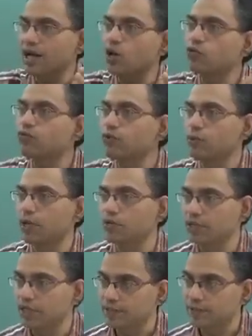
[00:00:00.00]
the outflow
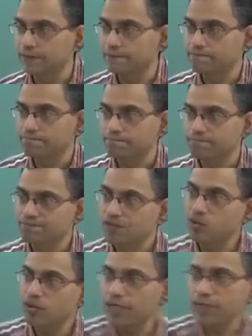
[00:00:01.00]
boundary.
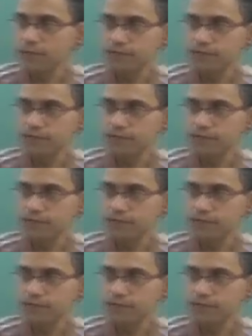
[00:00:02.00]
Okay.